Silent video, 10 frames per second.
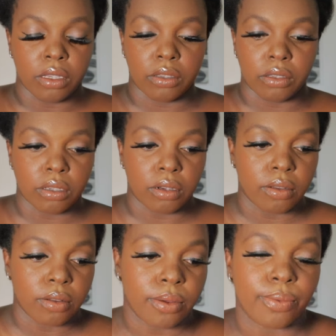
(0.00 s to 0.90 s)

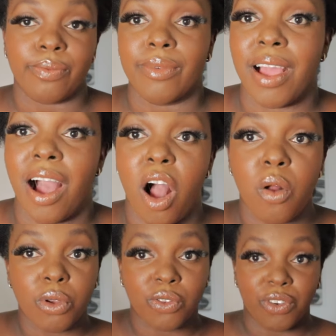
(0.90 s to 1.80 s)
So
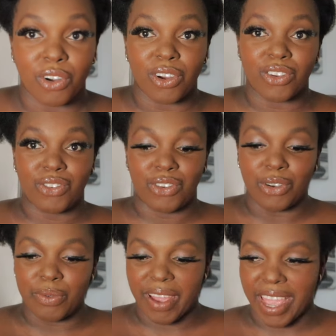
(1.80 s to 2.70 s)
almost forgot
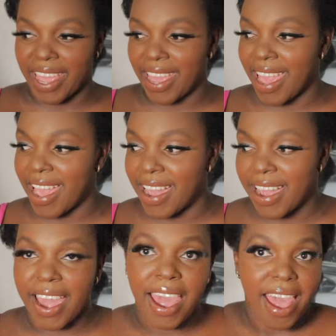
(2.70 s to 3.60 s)
to do my
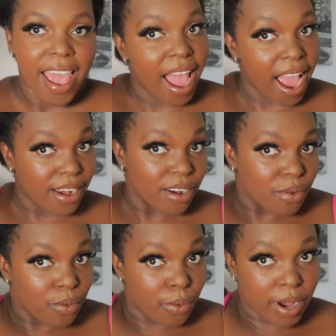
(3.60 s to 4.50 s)
hair. I don't
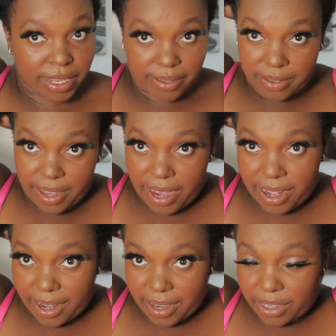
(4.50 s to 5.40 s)
know what
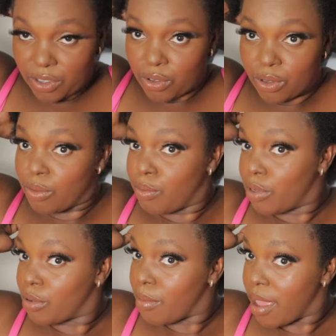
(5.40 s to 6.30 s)
style I should
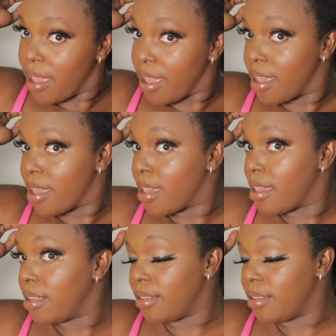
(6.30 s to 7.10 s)
put my hair,